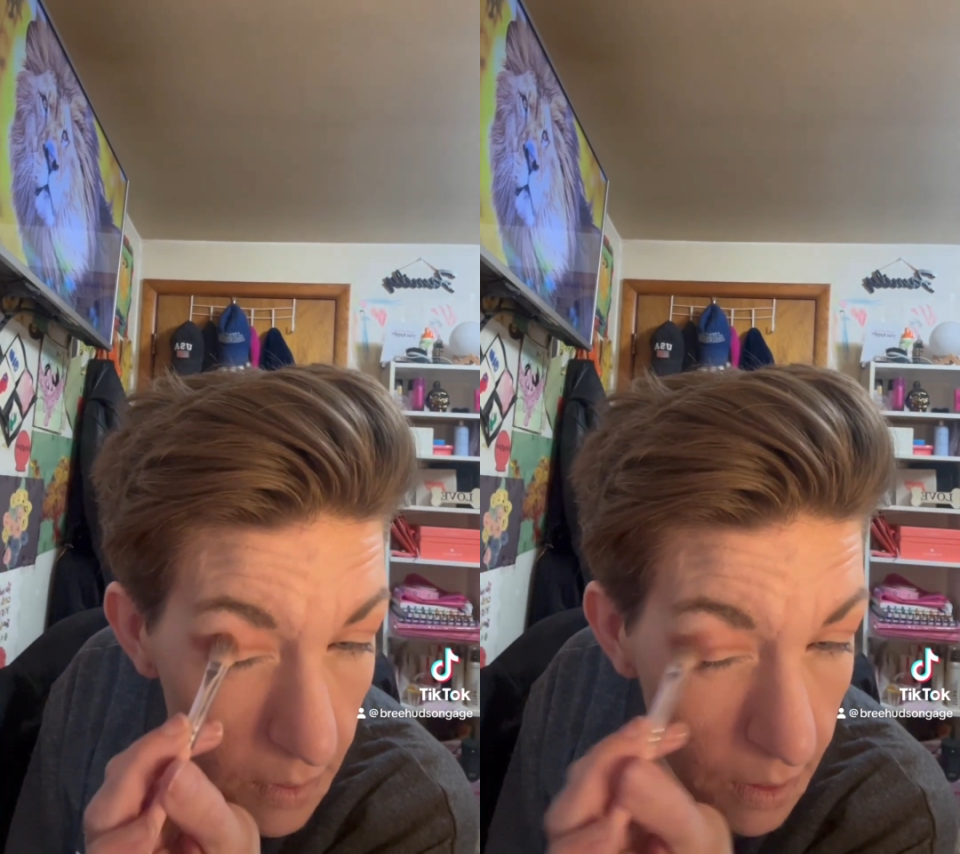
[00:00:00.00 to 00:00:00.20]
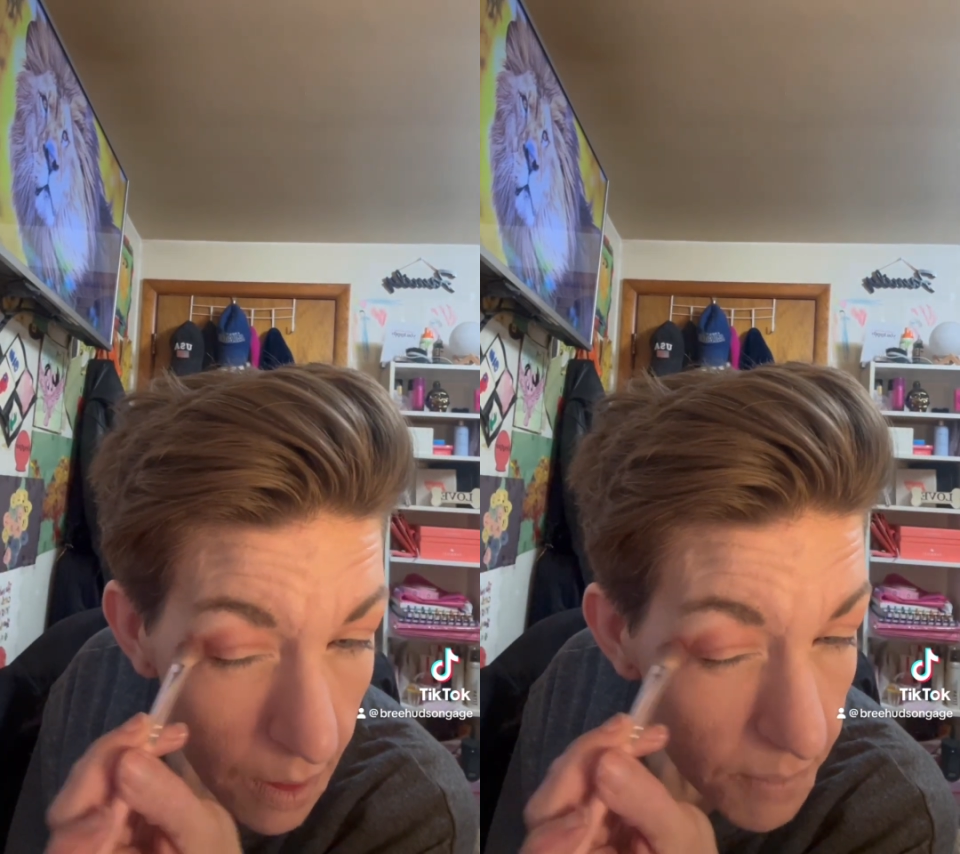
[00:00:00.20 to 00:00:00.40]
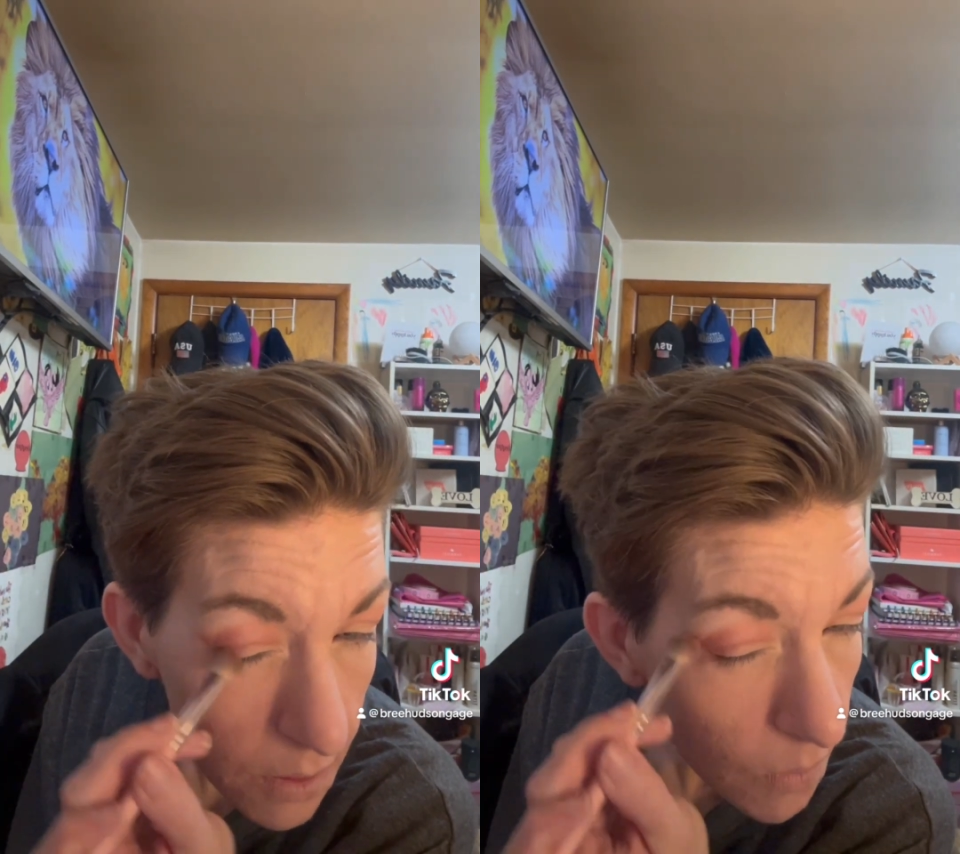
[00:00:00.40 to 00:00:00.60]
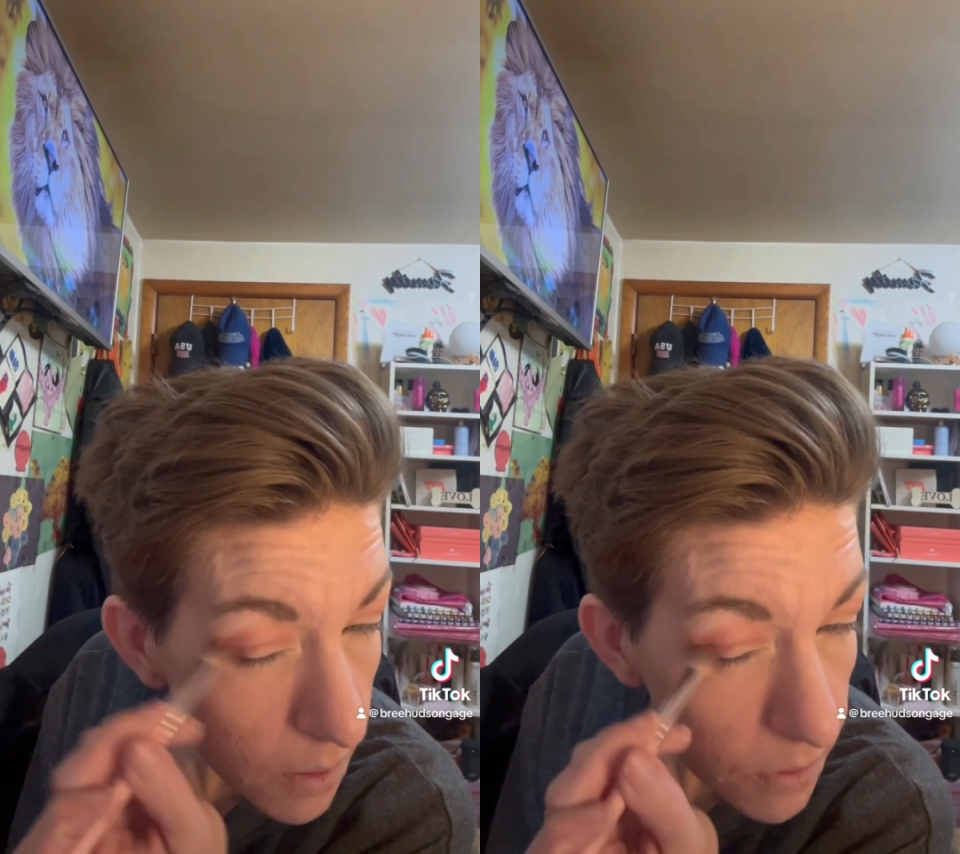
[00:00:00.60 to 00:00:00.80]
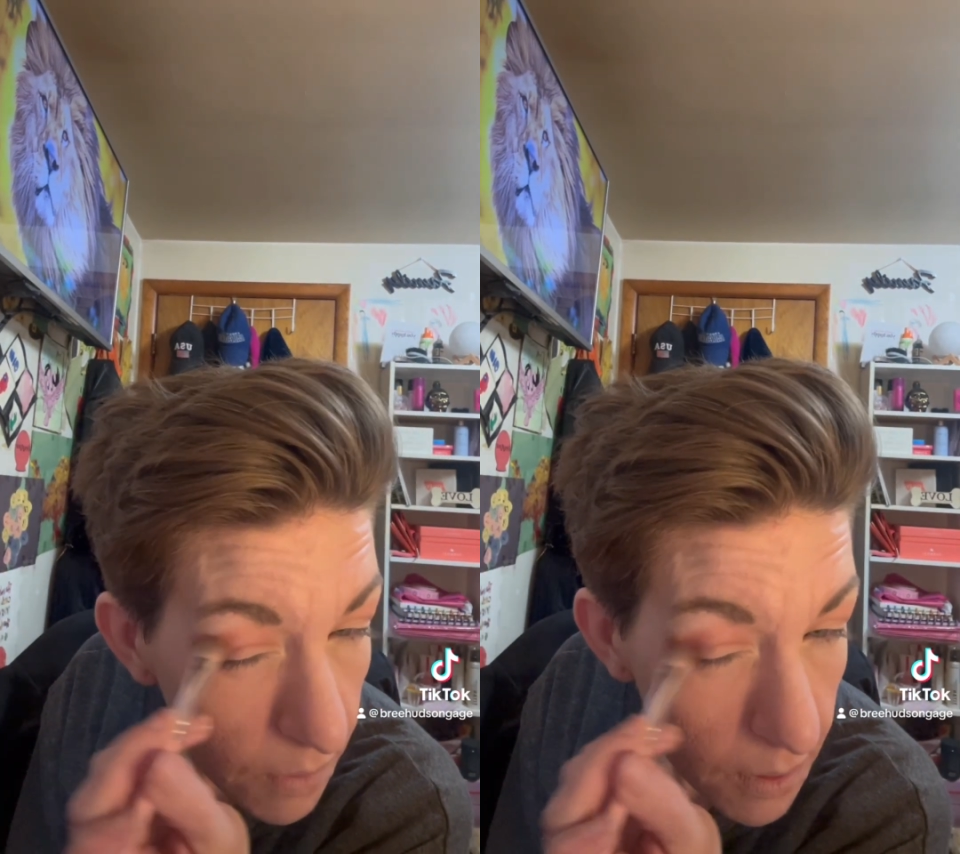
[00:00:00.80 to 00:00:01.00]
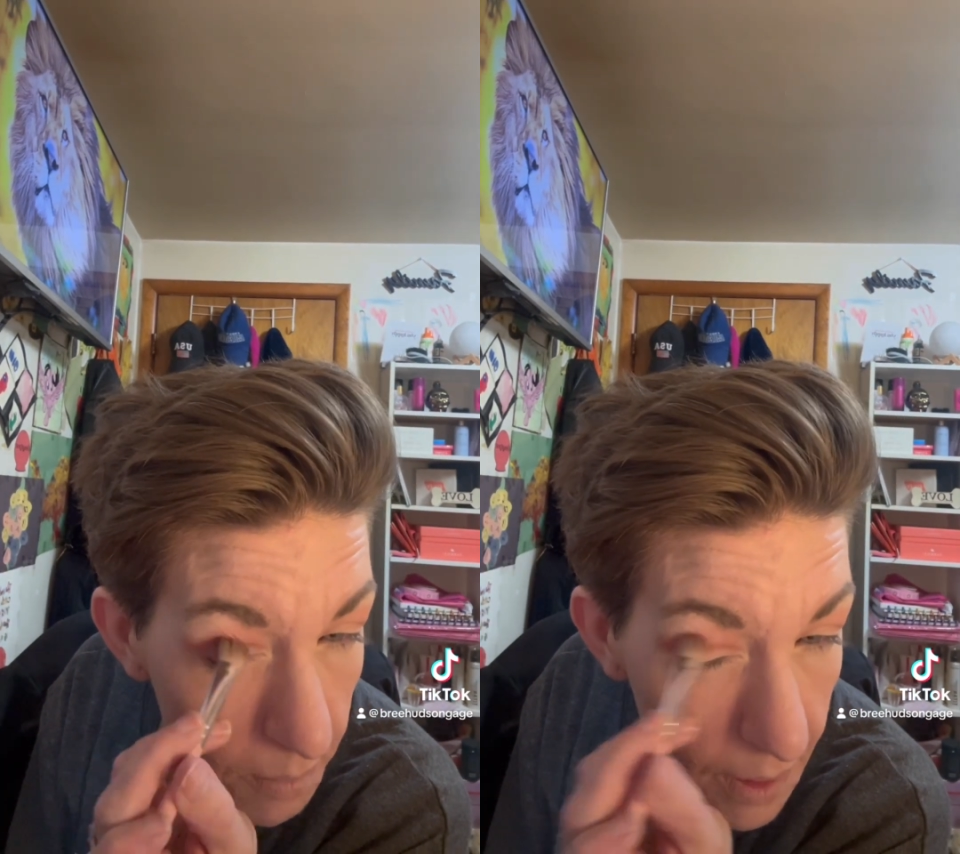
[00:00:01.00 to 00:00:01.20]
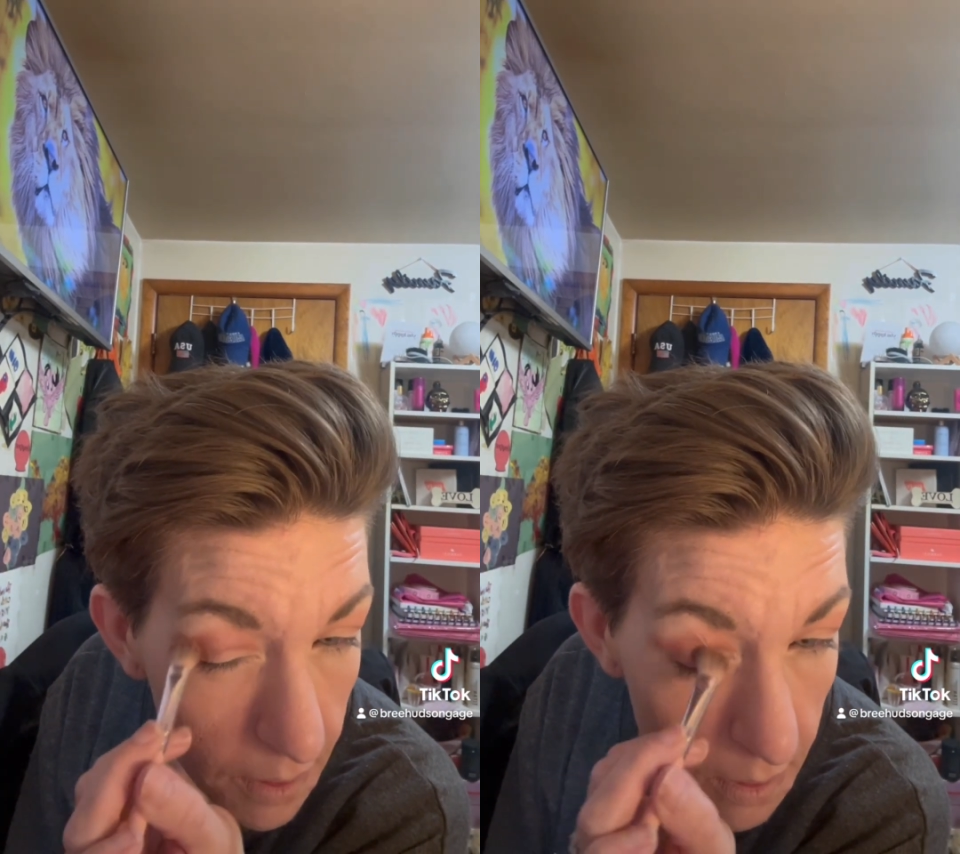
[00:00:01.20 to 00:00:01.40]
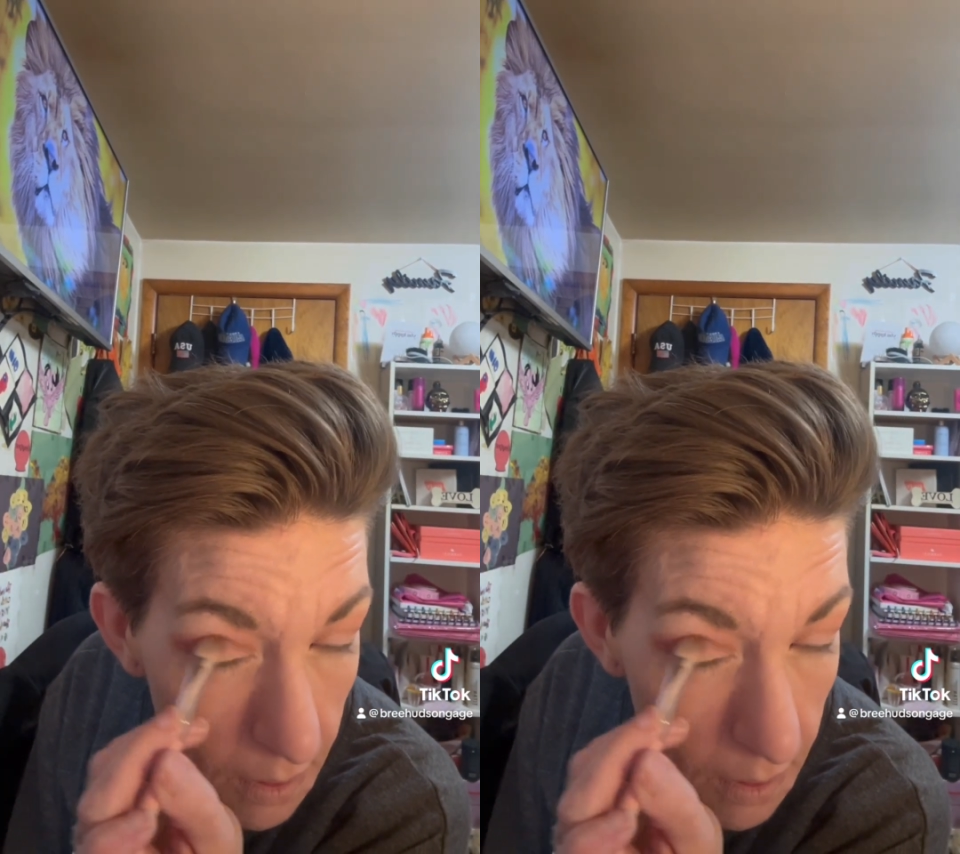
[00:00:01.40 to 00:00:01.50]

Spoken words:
And then I'm going to go in with a little bit